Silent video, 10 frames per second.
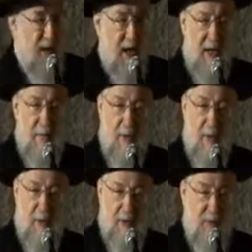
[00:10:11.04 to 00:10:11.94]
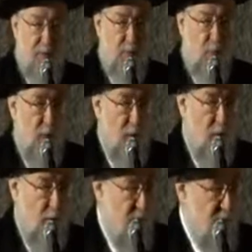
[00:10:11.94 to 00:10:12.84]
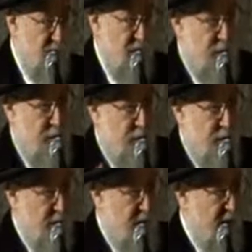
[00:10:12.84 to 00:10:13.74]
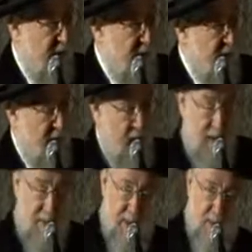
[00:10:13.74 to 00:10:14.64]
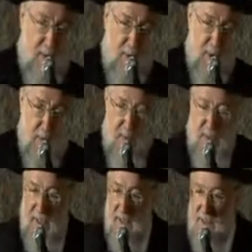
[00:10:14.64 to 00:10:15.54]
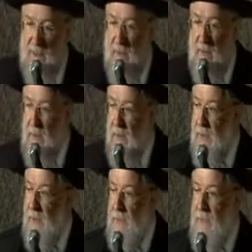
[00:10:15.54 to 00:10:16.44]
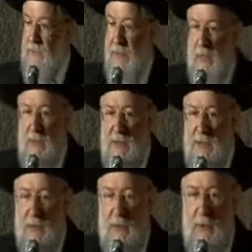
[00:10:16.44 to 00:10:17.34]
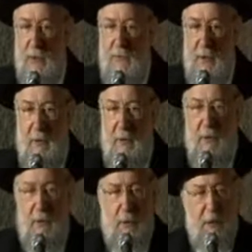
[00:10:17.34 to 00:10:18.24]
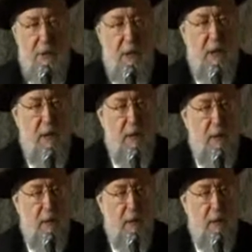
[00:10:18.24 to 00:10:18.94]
the name because of Shmuel Gogol, Zichrono Livracha. Let his memory be blessed. Tell the story of Janusz Korczak.